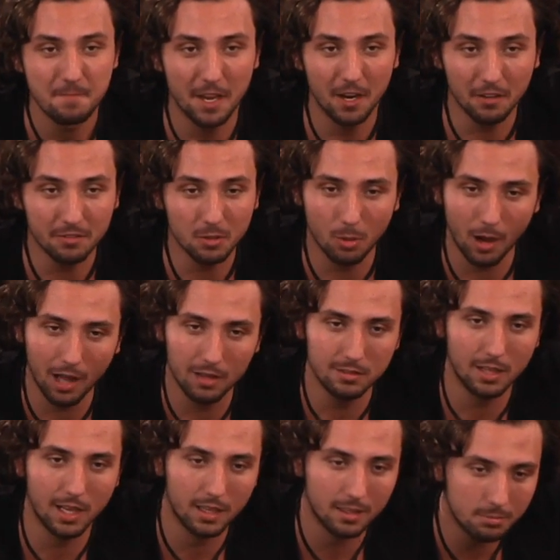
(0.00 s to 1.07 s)
And after a while, you're
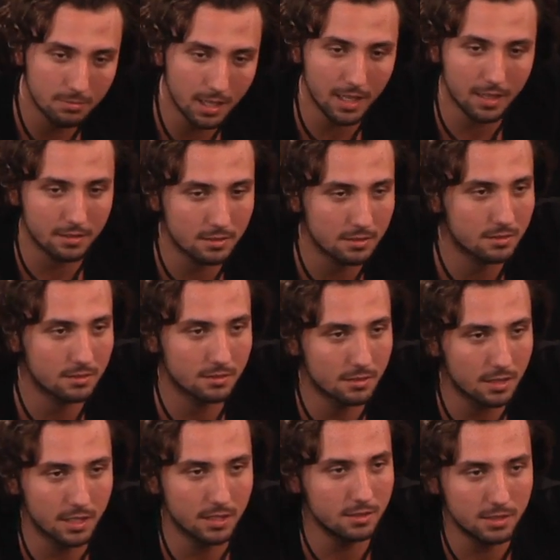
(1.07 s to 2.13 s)
like, man,
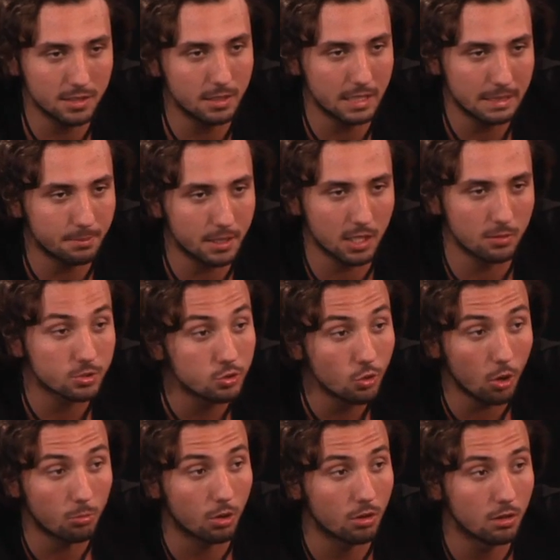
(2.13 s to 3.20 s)
he becomes
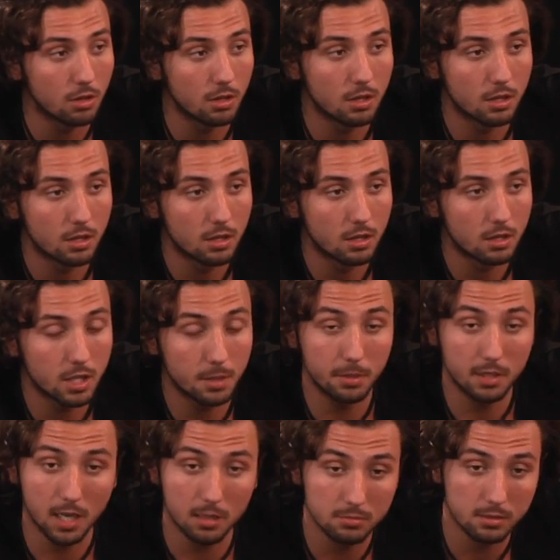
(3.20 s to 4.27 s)
normal. He
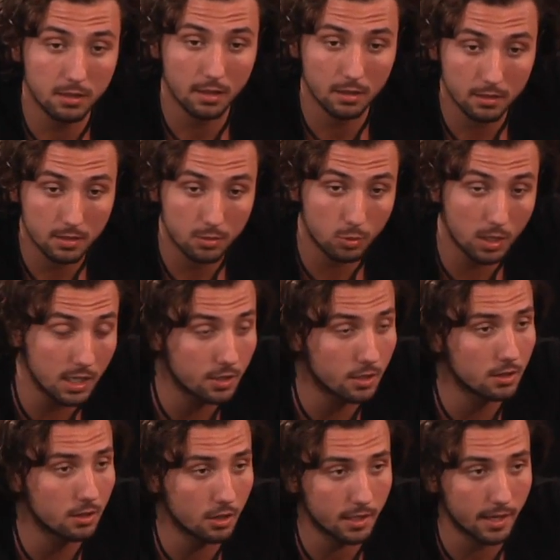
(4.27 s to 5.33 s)
becomes really
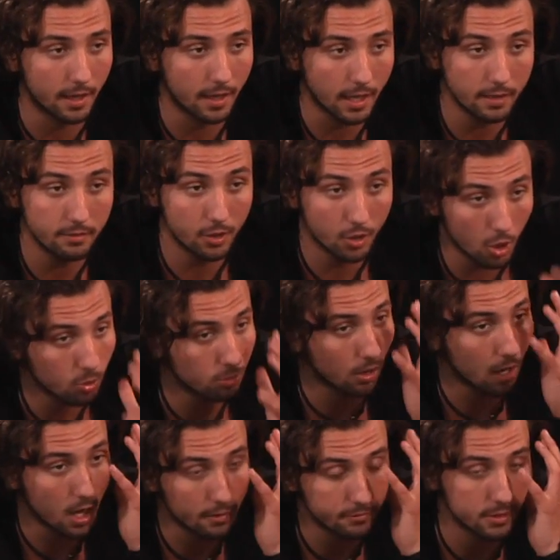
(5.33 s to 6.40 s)
good looking, even
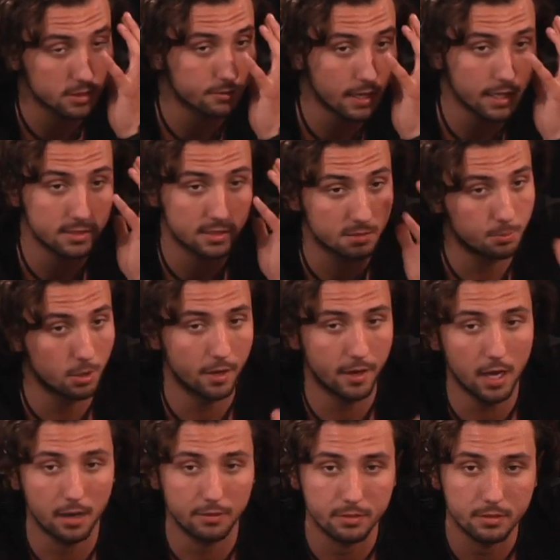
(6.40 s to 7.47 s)
though half his face is burned
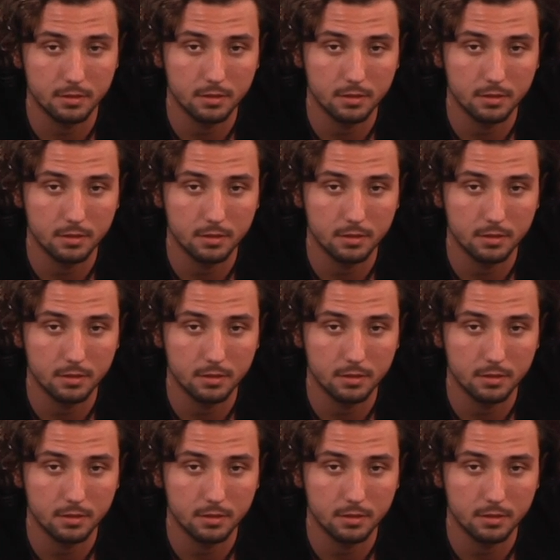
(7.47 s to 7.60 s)
off.